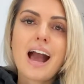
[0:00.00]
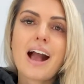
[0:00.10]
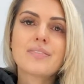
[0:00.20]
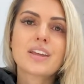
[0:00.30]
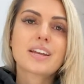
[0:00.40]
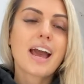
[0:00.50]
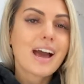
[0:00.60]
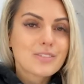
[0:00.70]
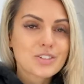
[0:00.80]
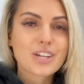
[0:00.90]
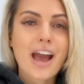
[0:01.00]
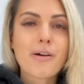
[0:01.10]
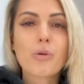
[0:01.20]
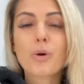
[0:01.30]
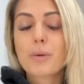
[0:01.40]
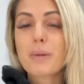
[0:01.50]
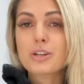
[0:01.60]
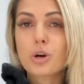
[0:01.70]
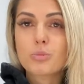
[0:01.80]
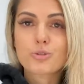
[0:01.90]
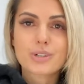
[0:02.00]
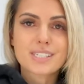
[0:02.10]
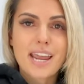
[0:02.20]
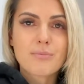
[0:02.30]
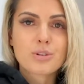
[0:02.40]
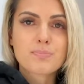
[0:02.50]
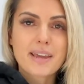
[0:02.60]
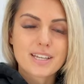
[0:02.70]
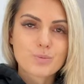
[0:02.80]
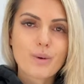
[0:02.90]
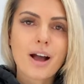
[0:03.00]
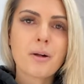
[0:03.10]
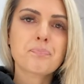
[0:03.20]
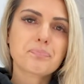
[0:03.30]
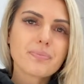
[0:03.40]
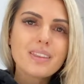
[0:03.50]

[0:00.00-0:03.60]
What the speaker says: and then have a shower, what my normal routine would be as well,